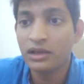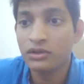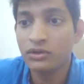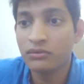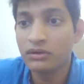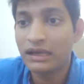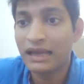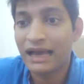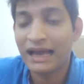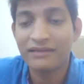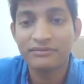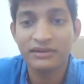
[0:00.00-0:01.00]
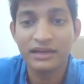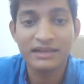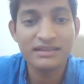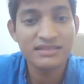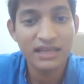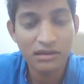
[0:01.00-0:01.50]
you will have
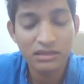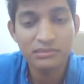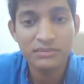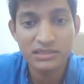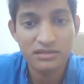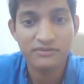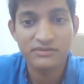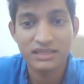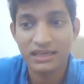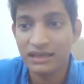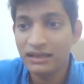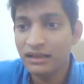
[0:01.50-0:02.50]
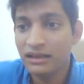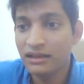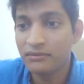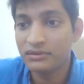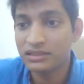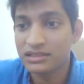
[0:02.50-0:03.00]
diseconomies of scale
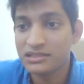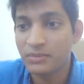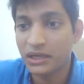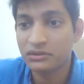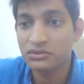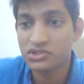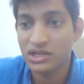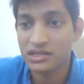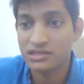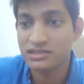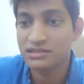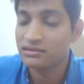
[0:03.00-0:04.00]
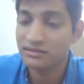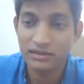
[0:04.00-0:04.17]
with respect to charges.